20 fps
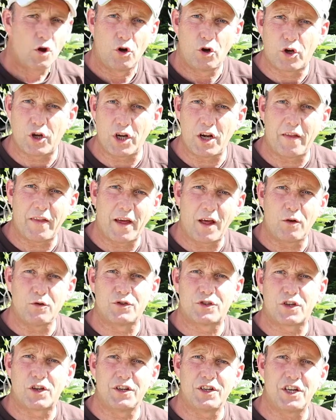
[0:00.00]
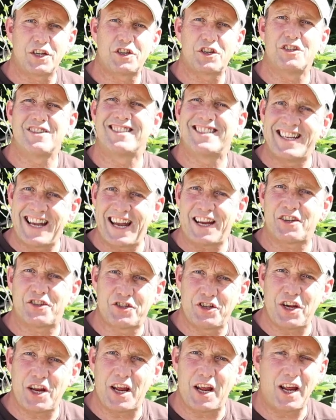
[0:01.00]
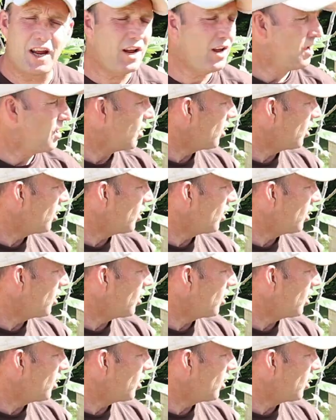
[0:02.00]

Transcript: looking at those conditions, next year